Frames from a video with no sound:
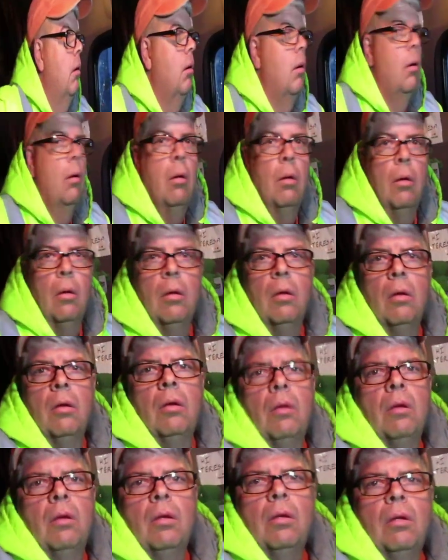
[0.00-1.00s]

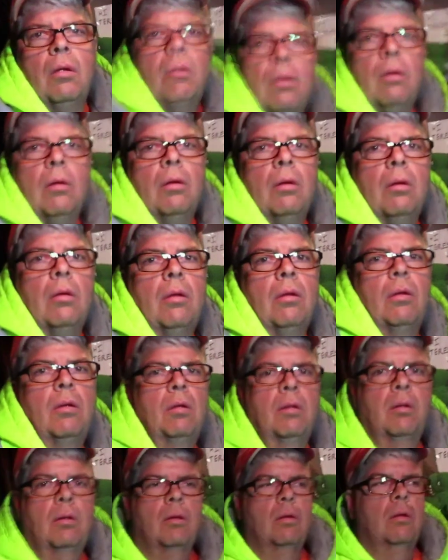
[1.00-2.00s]

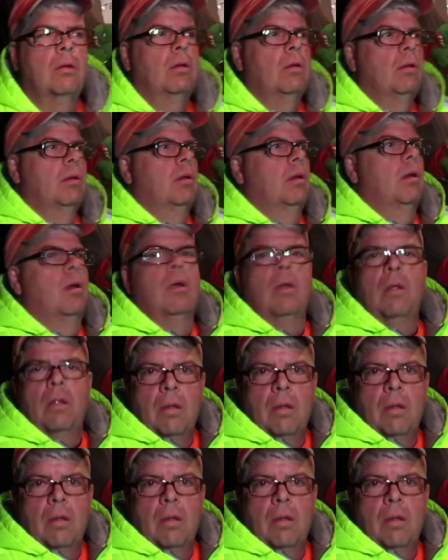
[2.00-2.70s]
Nothing is said.